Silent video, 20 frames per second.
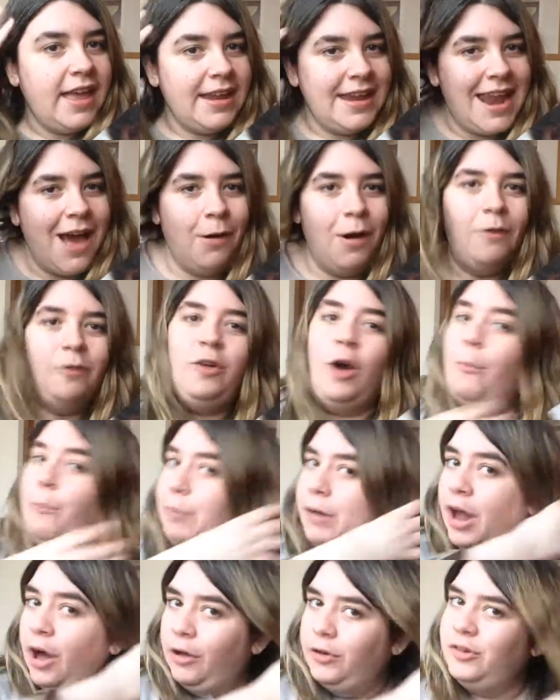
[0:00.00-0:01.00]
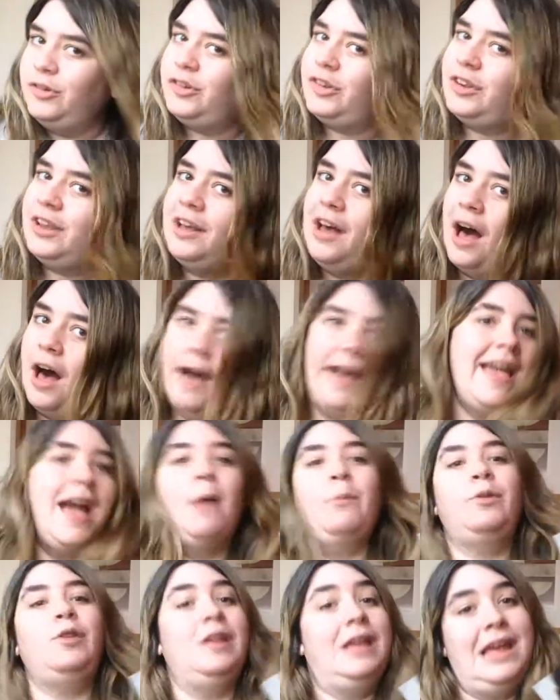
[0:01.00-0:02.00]
now I've got blonde. I
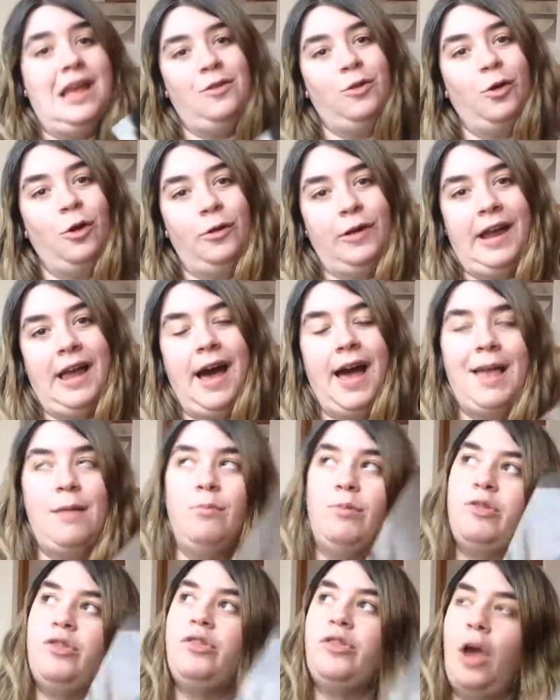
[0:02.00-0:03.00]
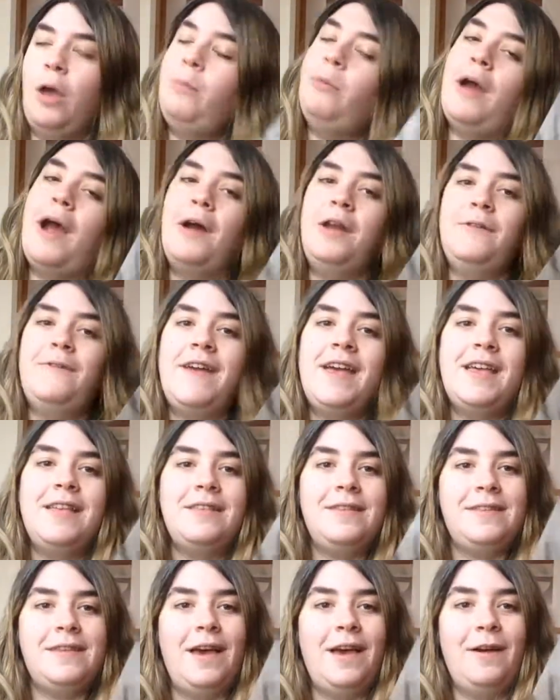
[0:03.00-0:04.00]
absolutely adore it. I am so proud of
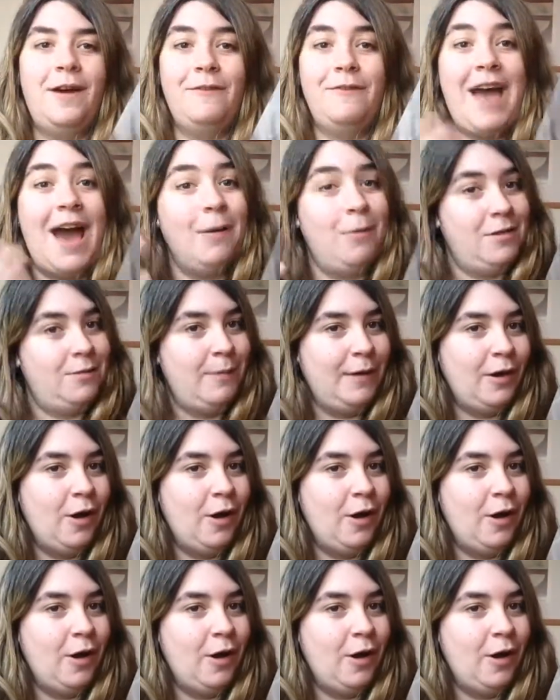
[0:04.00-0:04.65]
it, so of how it's